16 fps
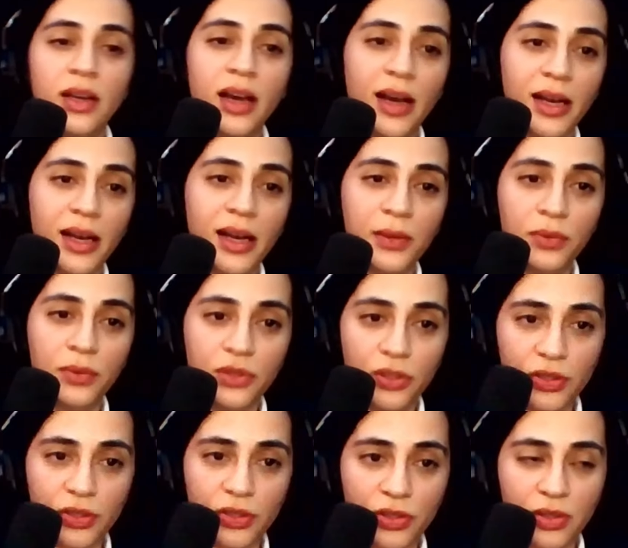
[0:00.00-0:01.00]
I would
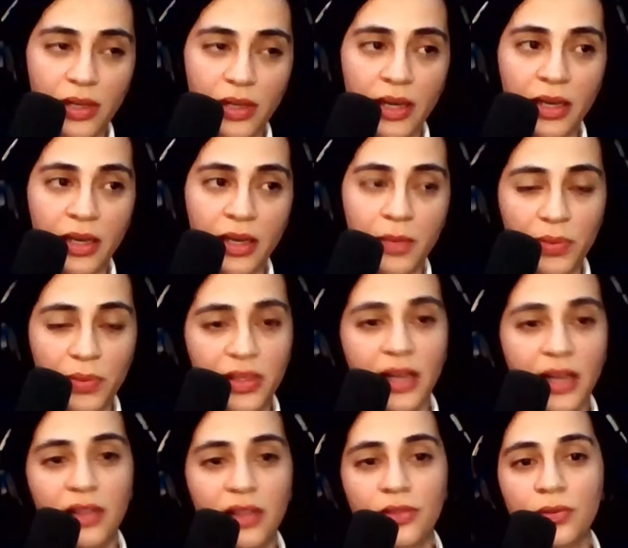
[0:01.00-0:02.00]
just input
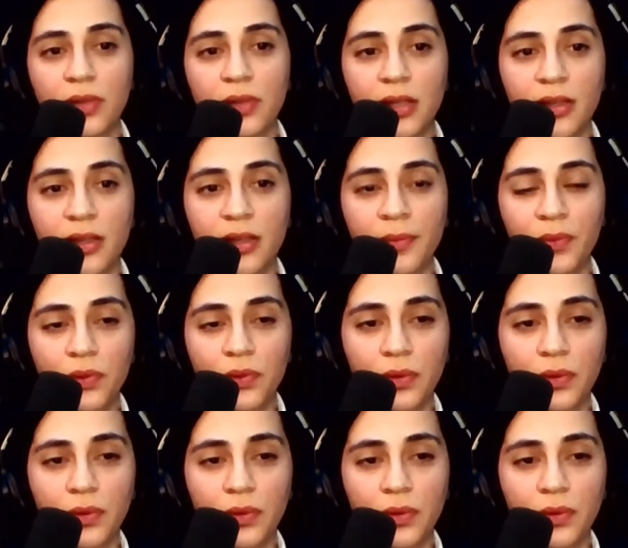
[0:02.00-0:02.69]
that into an